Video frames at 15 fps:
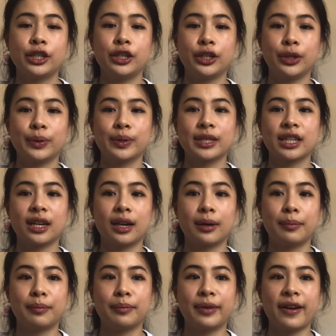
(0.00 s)
to do
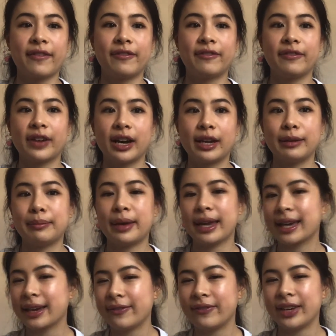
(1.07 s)
some fun
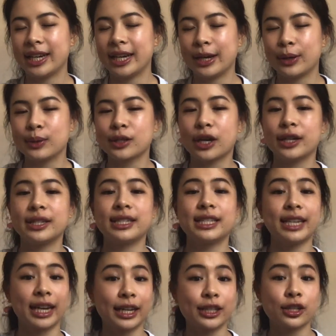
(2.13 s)
makeup videos on
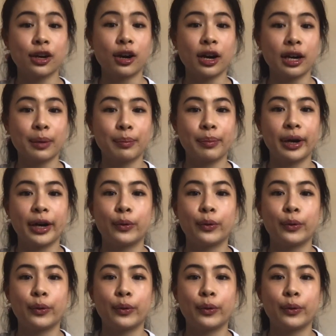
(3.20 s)
TikTok,